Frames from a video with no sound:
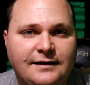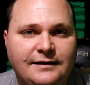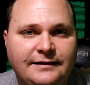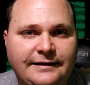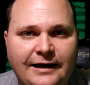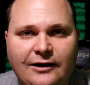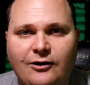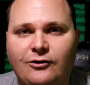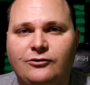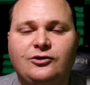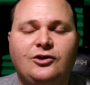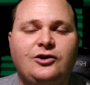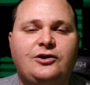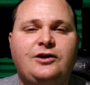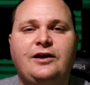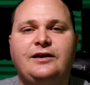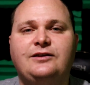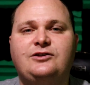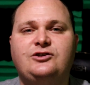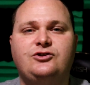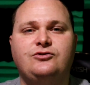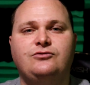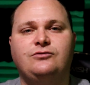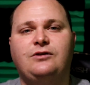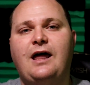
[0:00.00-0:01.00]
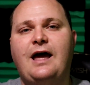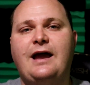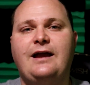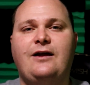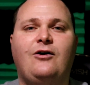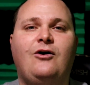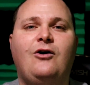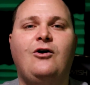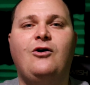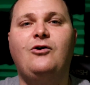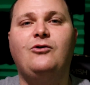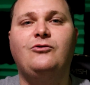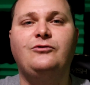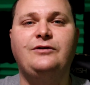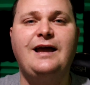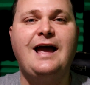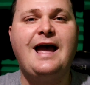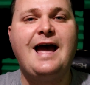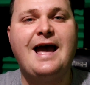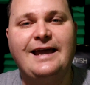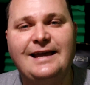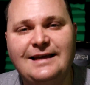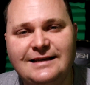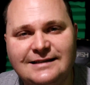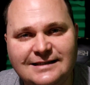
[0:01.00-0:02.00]
They don't look at you like, oh
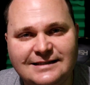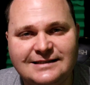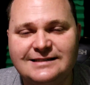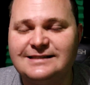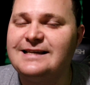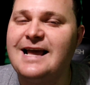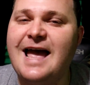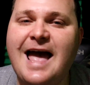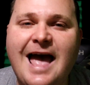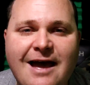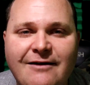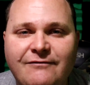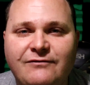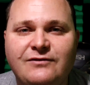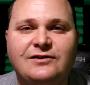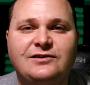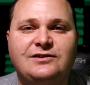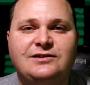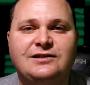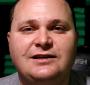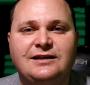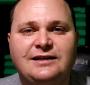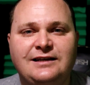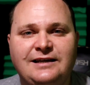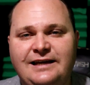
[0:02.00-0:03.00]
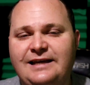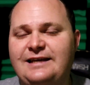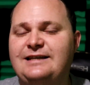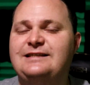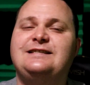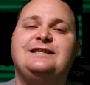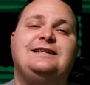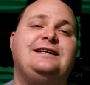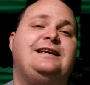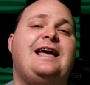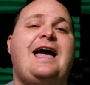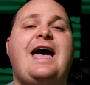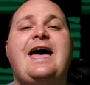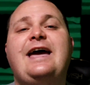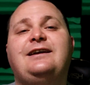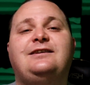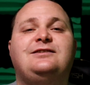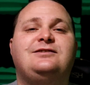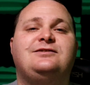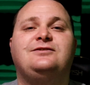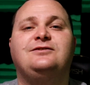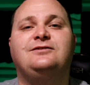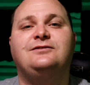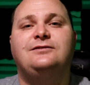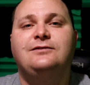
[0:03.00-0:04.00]
yeah, he's a savage. He's a
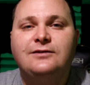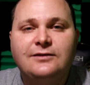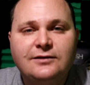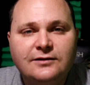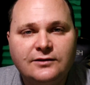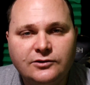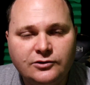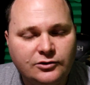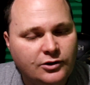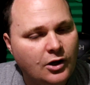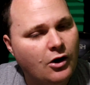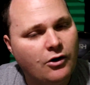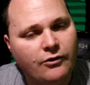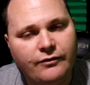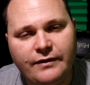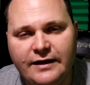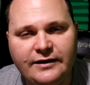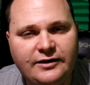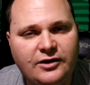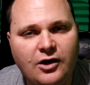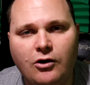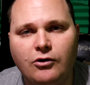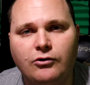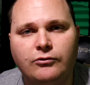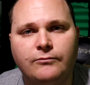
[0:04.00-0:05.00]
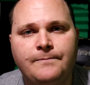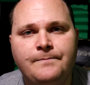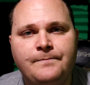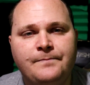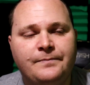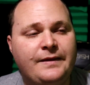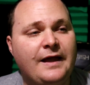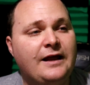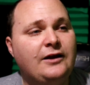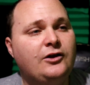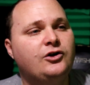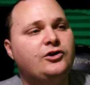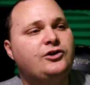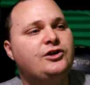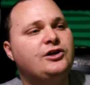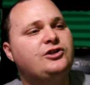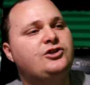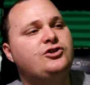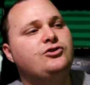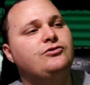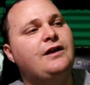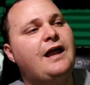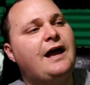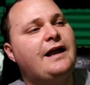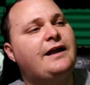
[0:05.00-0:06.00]
gangster. No, they don't. They look
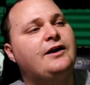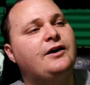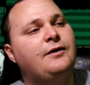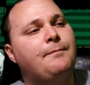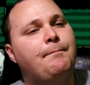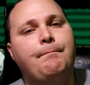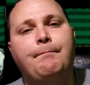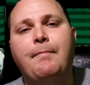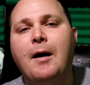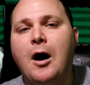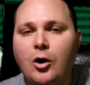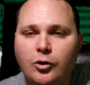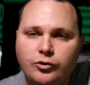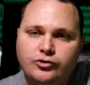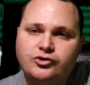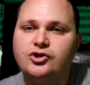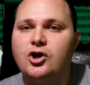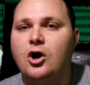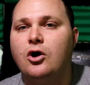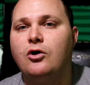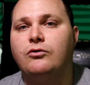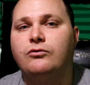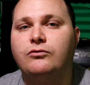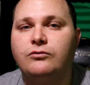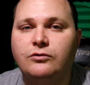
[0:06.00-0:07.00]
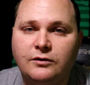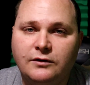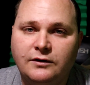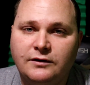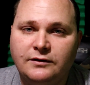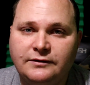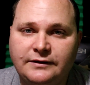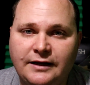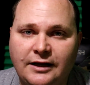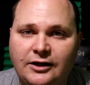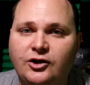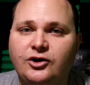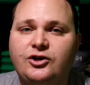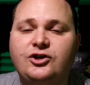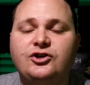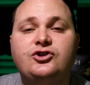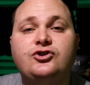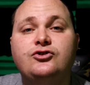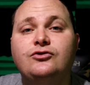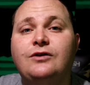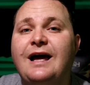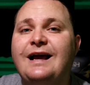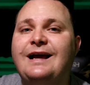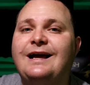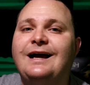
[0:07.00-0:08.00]
at you like a bozo. They look at
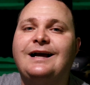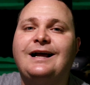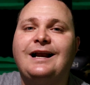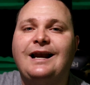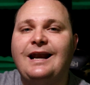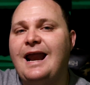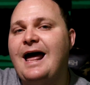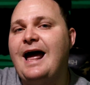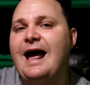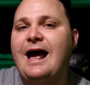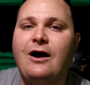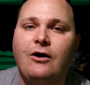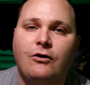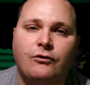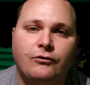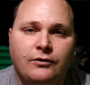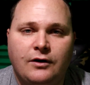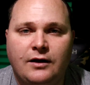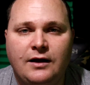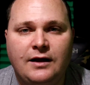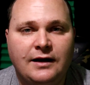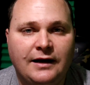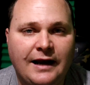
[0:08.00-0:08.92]
you like a clown.